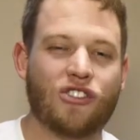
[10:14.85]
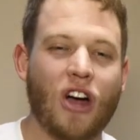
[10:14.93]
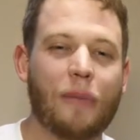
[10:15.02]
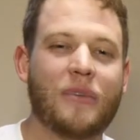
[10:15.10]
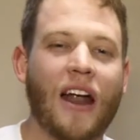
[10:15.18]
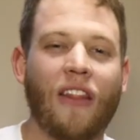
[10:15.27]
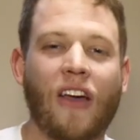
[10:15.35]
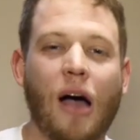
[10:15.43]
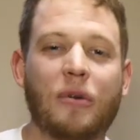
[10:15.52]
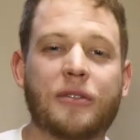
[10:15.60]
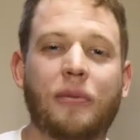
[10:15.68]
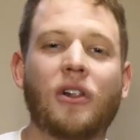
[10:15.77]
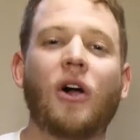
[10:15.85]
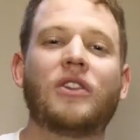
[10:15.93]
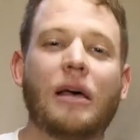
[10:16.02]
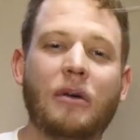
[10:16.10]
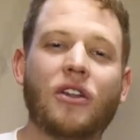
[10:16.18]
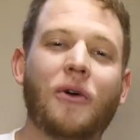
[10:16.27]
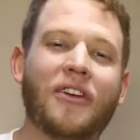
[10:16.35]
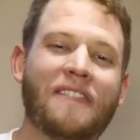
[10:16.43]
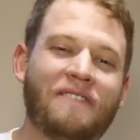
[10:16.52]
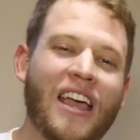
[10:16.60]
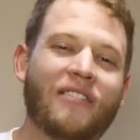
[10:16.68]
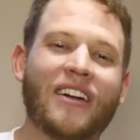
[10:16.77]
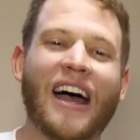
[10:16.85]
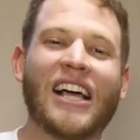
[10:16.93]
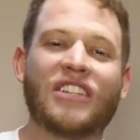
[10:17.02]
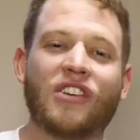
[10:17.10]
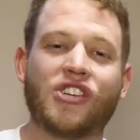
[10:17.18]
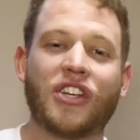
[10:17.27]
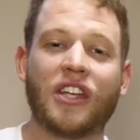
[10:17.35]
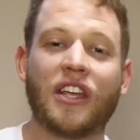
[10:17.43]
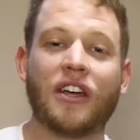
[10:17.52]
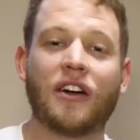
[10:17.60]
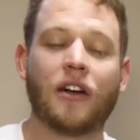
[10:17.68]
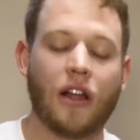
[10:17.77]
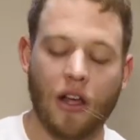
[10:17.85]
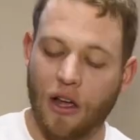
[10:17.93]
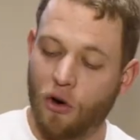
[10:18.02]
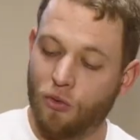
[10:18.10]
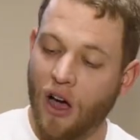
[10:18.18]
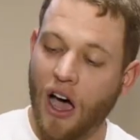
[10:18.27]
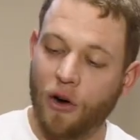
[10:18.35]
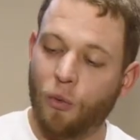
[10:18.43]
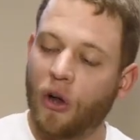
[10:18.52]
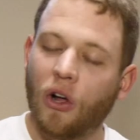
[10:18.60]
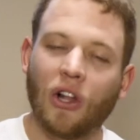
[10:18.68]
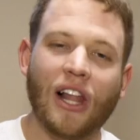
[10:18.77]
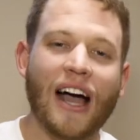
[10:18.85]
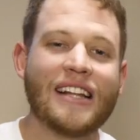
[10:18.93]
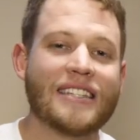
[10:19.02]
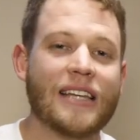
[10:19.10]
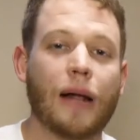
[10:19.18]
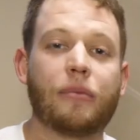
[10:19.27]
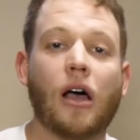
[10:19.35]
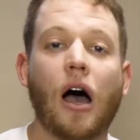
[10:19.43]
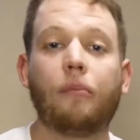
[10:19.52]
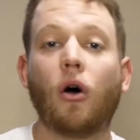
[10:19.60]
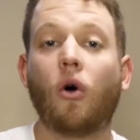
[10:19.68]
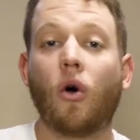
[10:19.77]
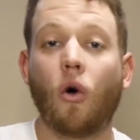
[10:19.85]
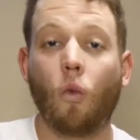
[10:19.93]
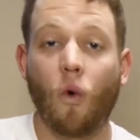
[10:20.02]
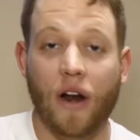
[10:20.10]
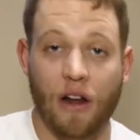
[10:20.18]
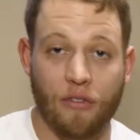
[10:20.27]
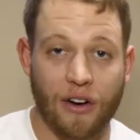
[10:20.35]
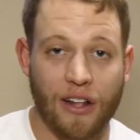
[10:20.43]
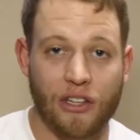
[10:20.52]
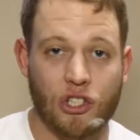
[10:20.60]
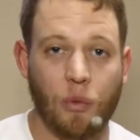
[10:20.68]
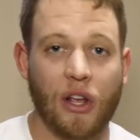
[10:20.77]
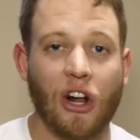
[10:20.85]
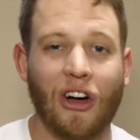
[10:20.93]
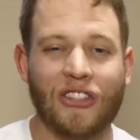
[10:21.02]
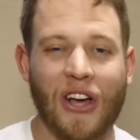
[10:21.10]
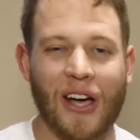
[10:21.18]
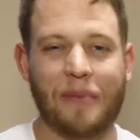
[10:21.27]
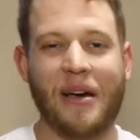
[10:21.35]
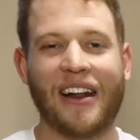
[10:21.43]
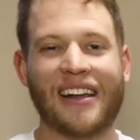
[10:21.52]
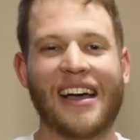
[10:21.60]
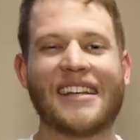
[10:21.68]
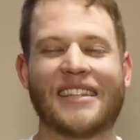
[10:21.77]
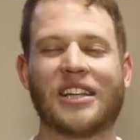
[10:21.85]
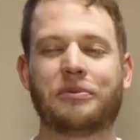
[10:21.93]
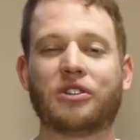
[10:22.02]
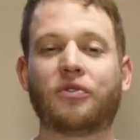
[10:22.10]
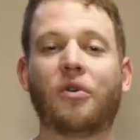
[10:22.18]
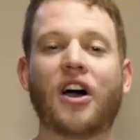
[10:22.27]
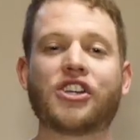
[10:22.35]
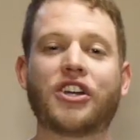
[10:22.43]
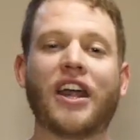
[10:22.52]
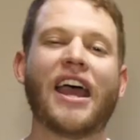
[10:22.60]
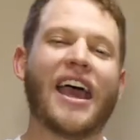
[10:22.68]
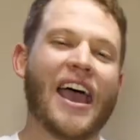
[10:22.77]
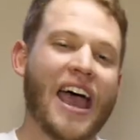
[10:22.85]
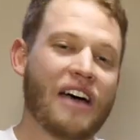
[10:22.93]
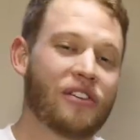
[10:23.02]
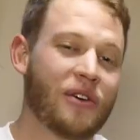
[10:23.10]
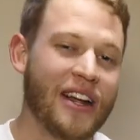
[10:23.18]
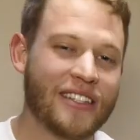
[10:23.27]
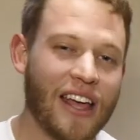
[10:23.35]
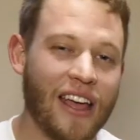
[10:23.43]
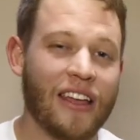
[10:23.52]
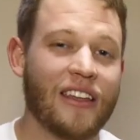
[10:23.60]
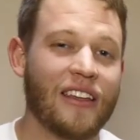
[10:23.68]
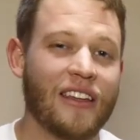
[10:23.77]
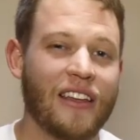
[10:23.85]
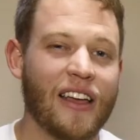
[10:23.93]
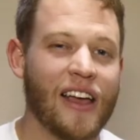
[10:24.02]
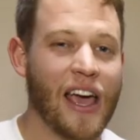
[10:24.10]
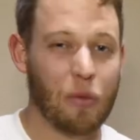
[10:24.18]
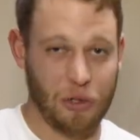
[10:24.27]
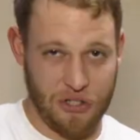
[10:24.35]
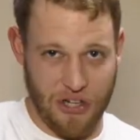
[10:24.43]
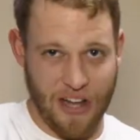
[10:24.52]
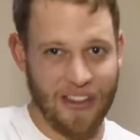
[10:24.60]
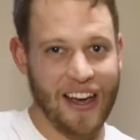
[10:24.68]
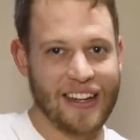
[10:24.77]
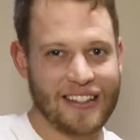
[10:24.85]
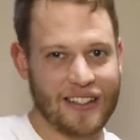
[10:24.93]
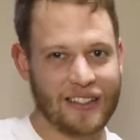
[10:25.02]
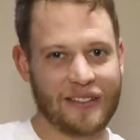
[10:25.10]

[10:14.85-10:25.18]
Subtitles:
Drop down in the comments below. Let me know your favorite ice fishing gear, rod, reel, line, setup combo, whatever it is, so we can all talk about it, guys. Thanks so much for watching. Have a great day, and we'll see you on the ice.